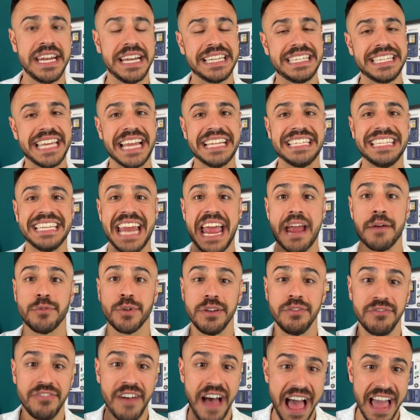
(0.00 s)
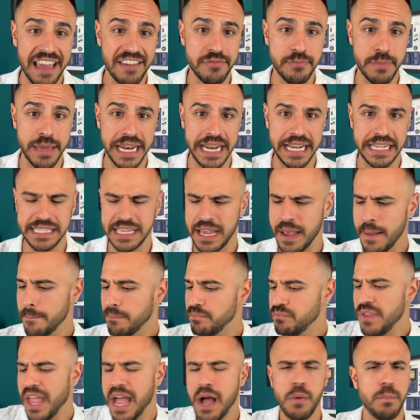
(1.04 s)
it sends it every five minutes.
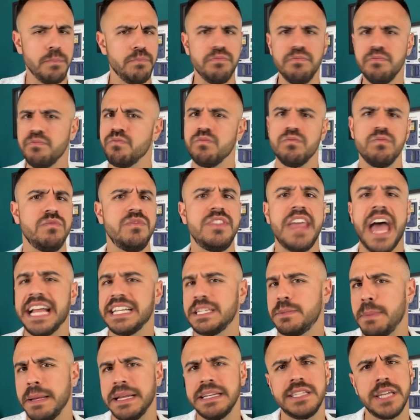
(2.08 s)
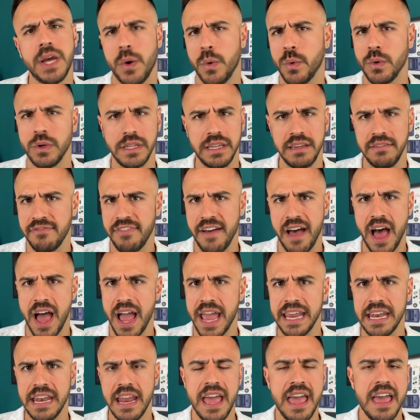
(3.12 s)
Now, that's been totally
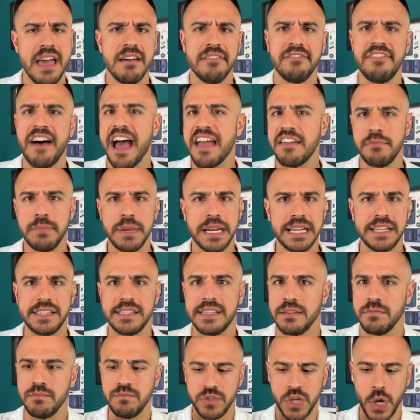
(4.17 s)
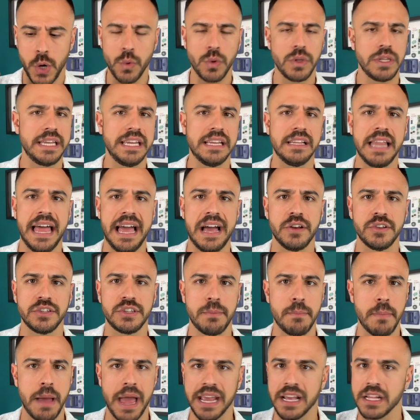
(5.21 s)
fine. Five minutes totally
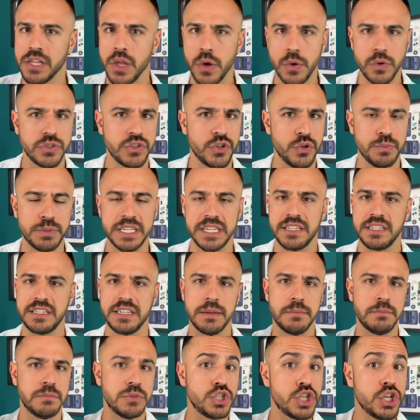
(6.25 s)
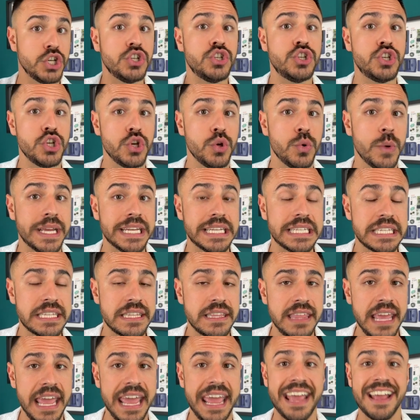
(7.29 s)
allows my closed loop system to do its
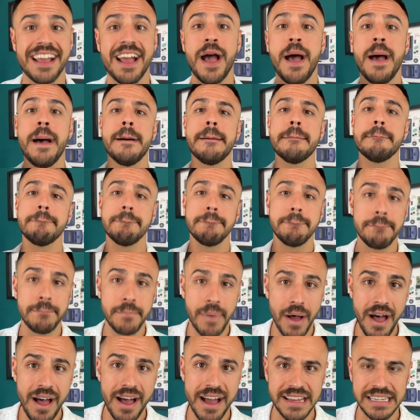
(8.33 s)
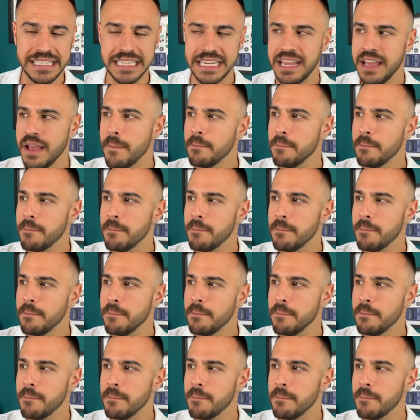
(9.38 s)
thing, but